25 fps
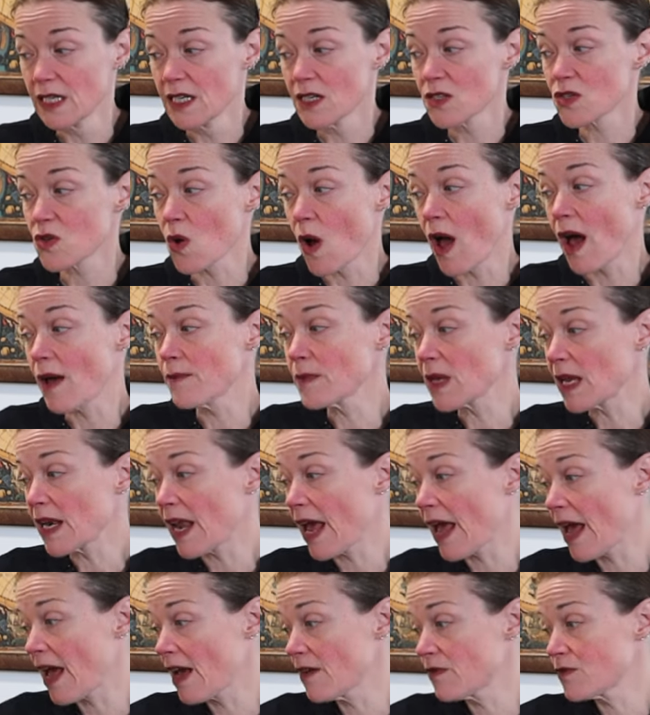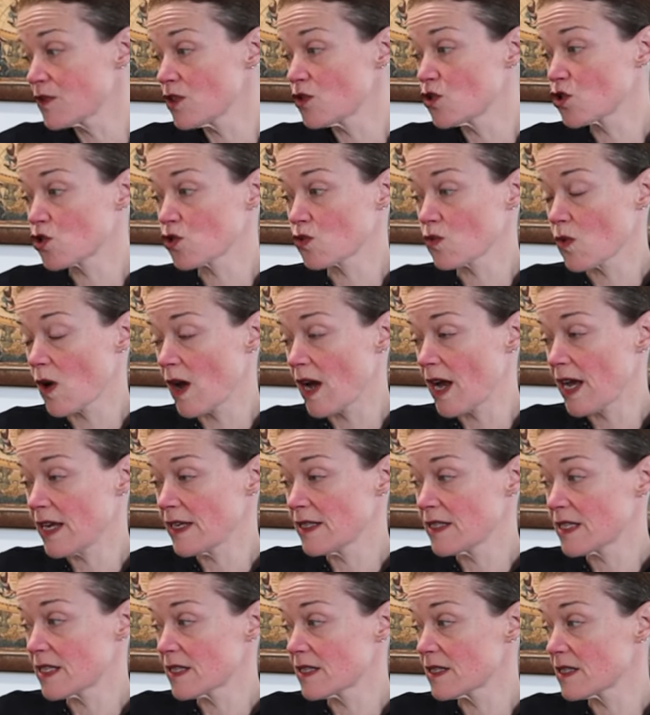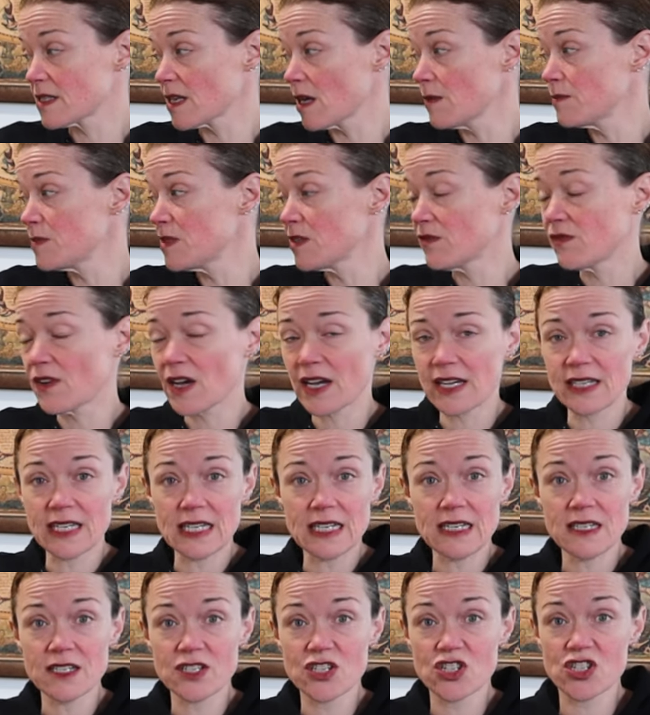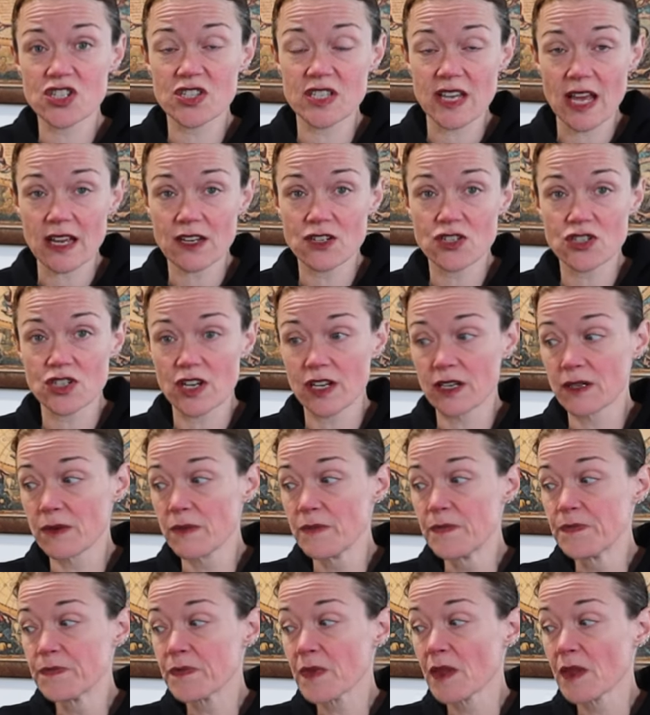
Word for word: So I'm gonna have to try to subdivide each section